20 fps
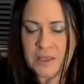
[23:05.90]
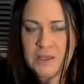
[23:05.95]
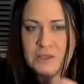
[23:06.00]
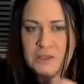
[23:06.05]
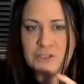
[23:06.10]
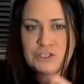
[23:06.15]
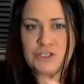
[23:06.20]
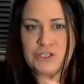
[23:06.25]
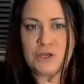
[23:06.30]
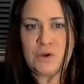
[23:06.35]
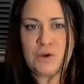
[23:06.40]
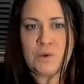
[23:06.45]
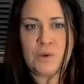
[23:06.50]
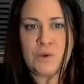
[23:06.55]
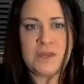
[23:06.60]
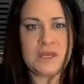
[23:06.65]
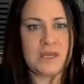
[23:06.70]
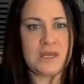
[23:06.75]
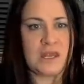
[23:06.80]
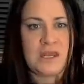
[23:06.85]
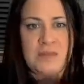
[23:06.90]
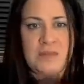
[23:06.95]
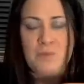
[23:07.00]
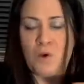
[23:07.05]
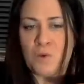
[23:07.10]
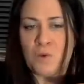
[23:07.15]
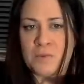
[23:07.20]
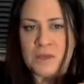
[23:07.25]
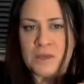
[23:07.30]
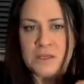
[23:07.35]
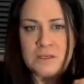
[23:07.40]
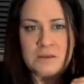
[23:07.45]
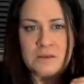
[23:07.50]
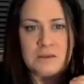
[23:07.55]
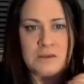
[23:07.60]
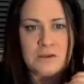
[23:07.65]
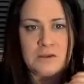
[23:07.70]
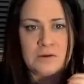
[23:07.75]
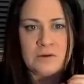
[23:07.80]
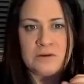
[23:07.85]
So in any moment,
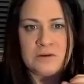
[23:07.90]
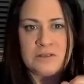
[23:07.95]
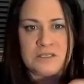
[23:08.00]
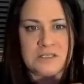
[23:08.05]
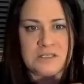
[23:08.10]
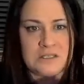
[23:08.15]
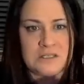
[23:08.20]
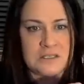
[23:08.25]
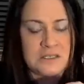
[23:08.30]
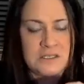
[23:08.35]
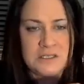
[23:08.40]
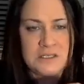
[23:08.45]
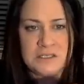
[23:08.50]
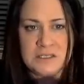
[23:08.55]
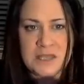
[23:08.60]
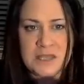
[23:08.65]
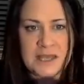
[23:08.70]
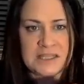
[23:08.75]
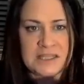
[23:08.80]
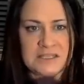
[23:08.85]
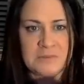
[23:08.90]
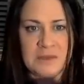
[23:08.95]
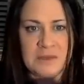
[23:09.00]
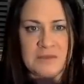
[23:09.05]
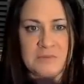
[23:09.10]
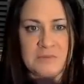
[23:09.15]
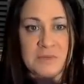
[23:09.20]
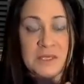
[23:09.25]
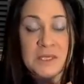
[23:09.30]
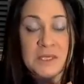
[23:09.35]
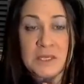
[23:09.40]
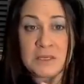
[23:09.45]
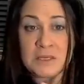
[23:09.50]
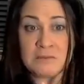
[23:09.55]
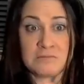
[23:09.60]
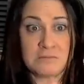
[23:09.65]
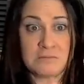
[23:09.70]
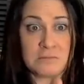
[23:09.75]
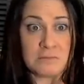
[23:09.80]
your delicious yes might be